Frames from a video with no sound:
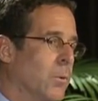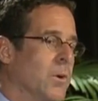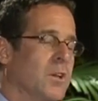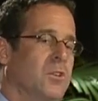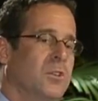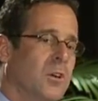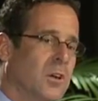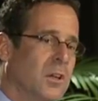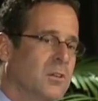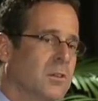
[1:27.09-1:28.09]
We're in a
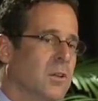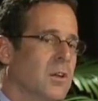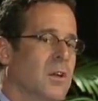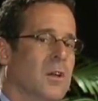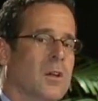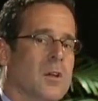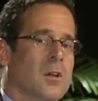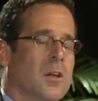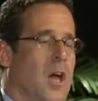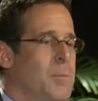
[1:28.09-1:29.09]
serious
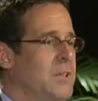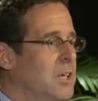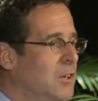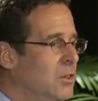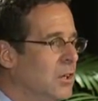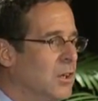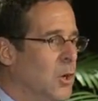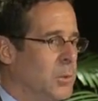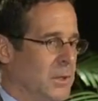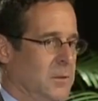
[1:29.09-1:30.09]
competition
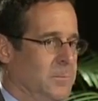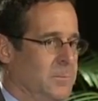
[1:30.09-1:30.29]
globally.